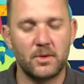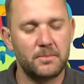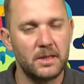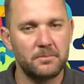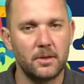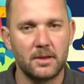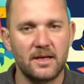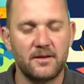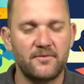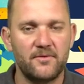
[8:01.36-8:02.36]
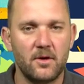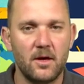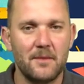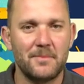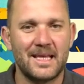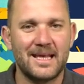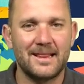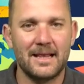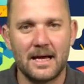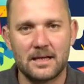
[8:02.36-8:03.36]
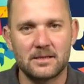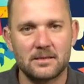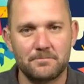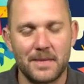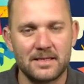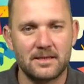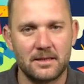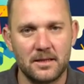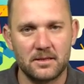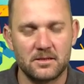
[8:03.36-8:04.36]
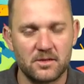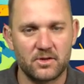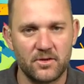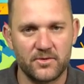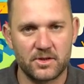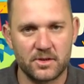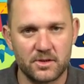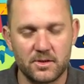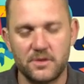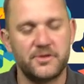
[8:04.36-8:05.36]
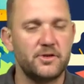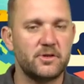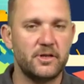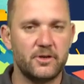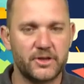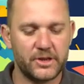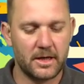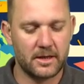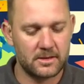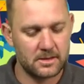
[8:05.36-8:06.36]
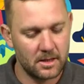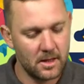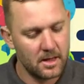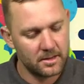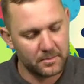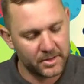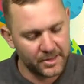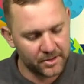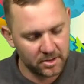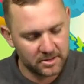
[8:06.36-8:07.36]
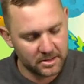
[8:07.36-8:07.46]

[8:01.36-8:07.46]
where people live but it lacks basic needs and services. It's usually your shacks. The materials